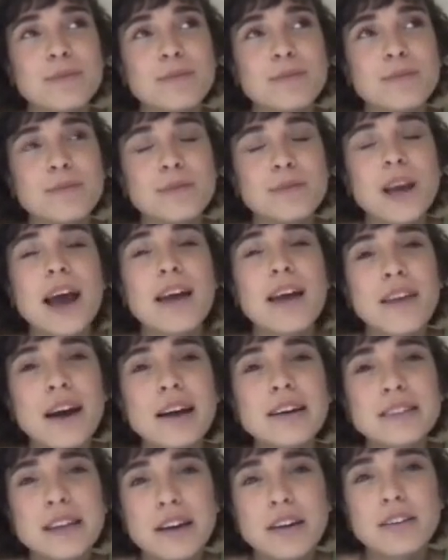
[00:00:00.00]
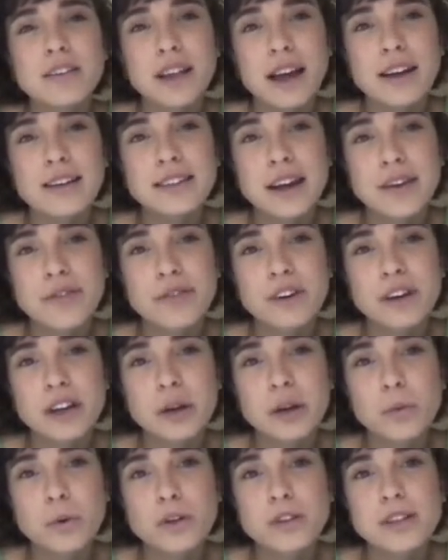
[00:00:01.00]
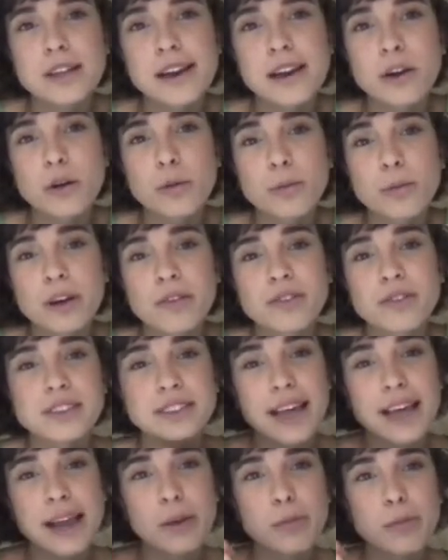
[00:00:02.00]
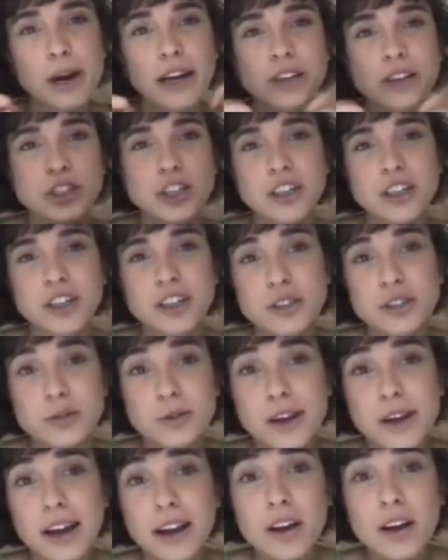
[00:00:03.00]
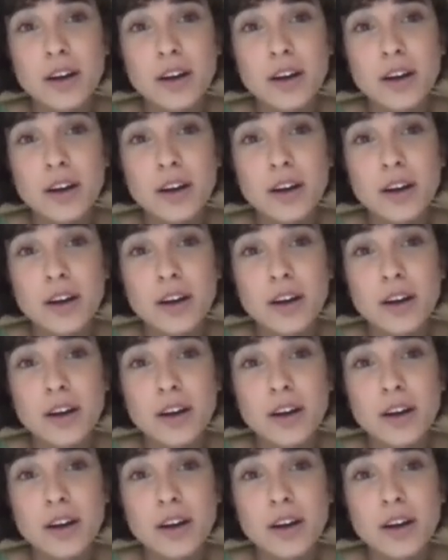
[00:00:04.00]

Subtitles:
yeah, that definitely was a little bit of a celebration, because we were like,